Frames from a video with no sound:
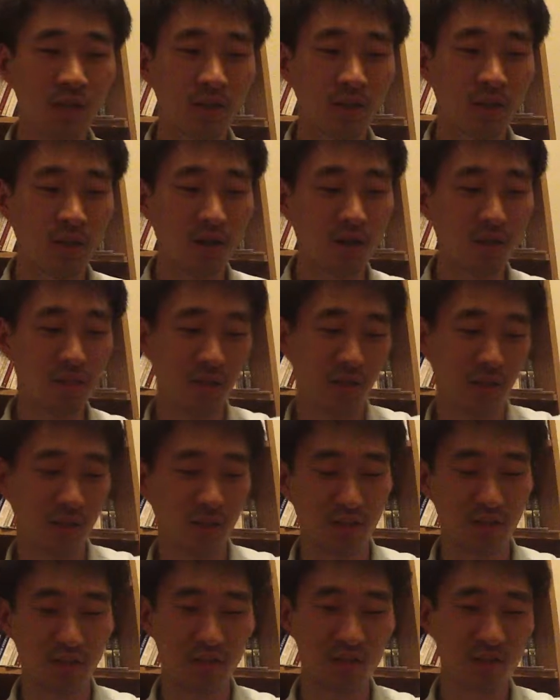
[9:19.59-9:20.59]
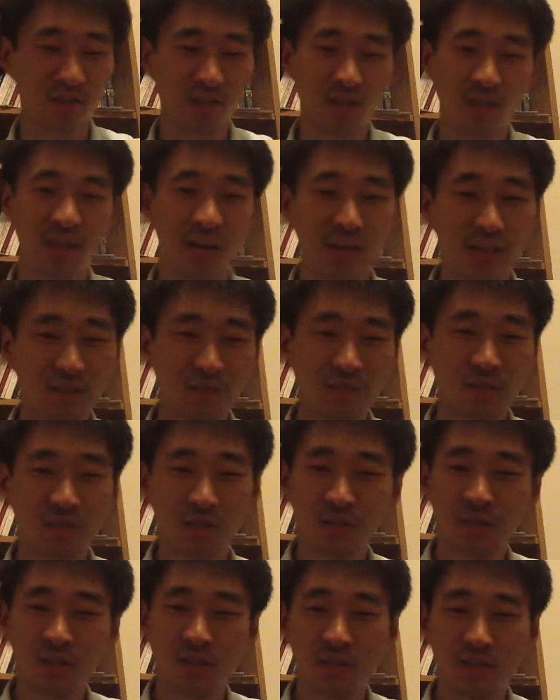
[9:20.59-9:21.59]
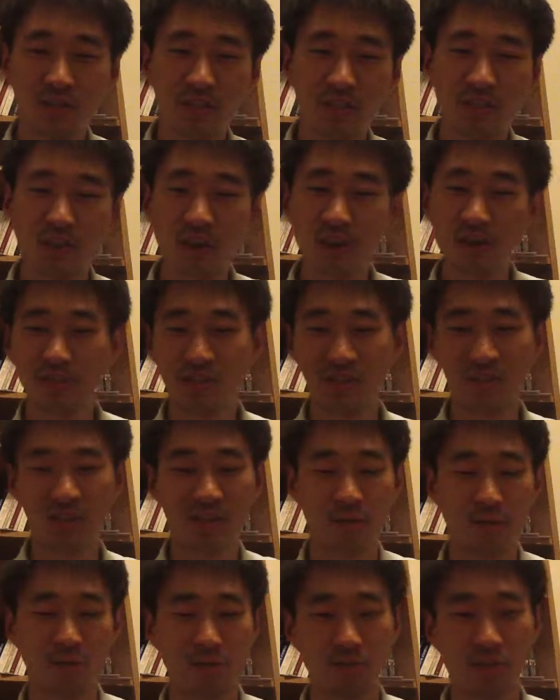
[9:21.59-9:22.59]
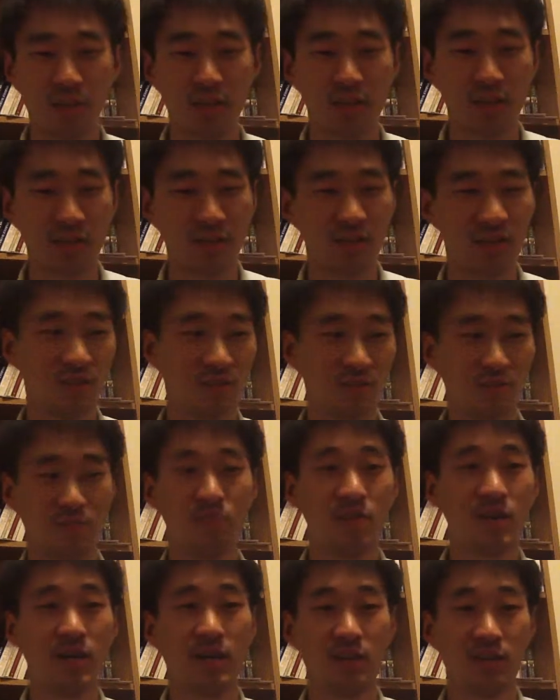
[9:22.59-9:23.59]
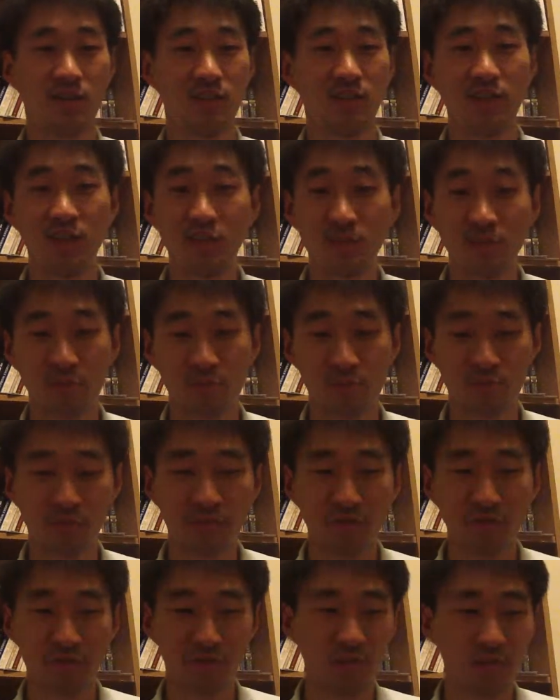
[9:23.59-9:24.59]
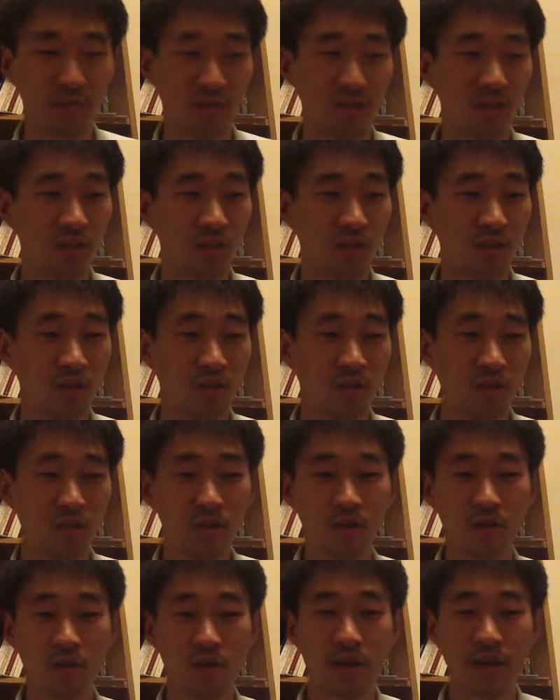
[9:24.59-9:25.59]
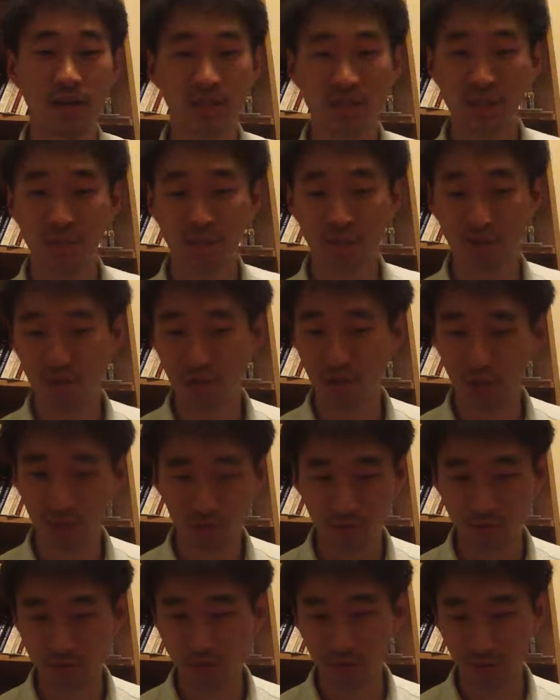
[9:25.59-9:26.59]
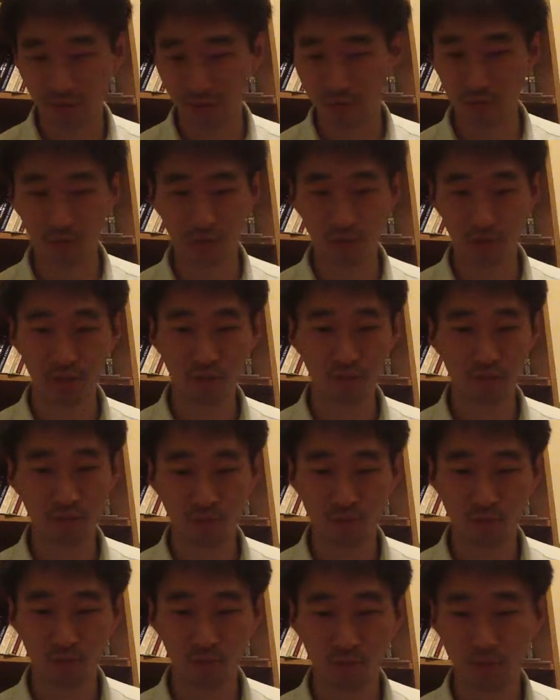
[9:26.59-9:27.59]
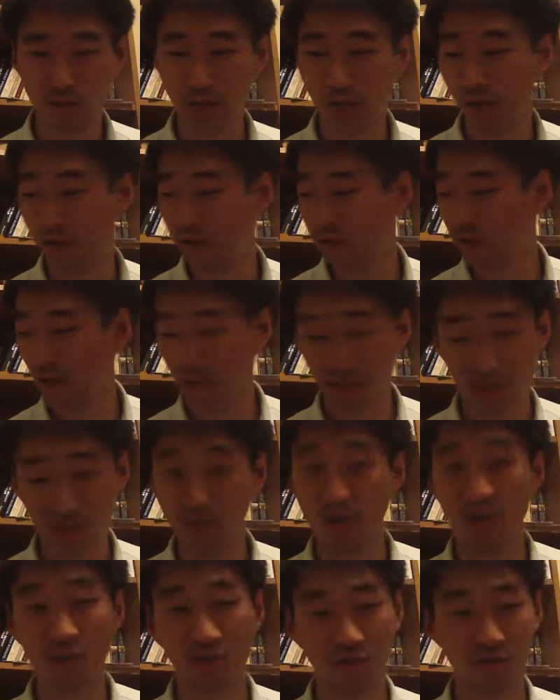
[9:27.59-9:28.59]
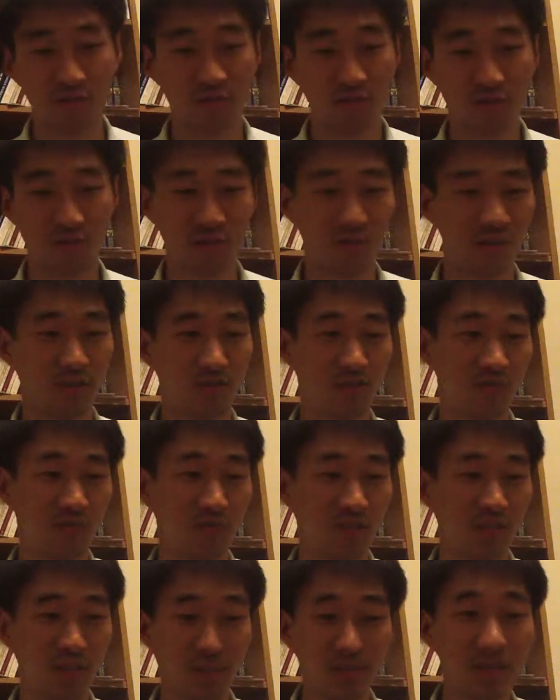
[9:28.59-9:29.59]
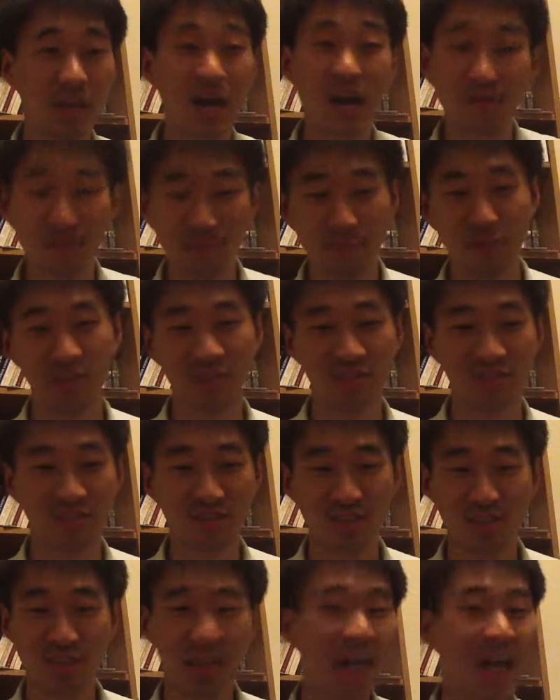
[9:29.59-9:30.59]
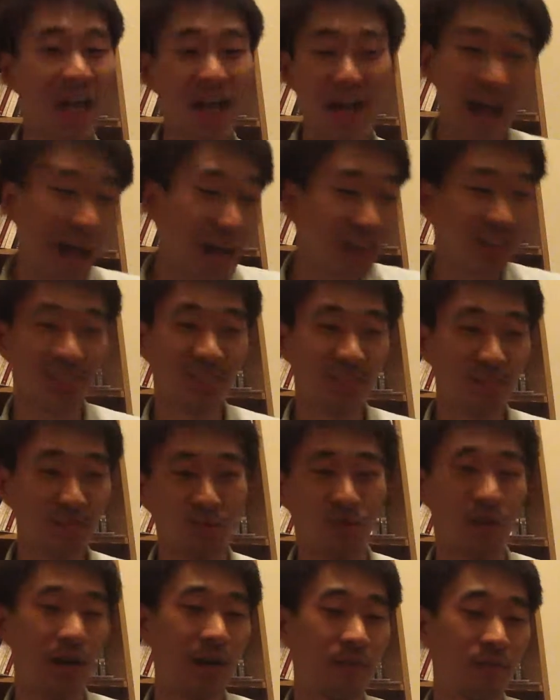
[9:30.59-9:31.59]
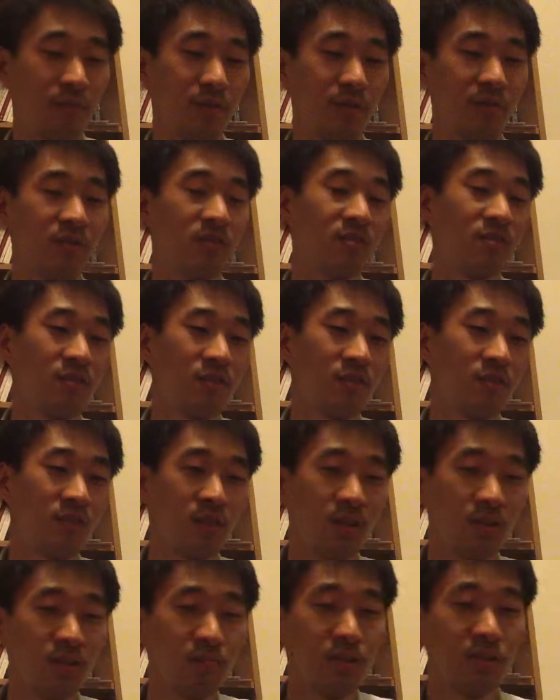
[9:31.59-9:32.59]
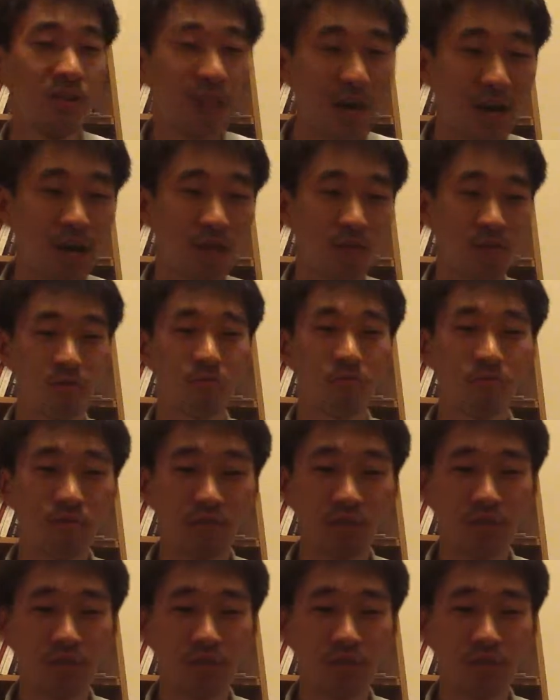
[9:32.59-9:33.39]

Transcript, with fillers: Um, it, it's kind of the analogy that I would make is my English proficiency. You know, I came to this country as an immigrant without any knowledge of even alphabets. I didn't even know alphabets. But now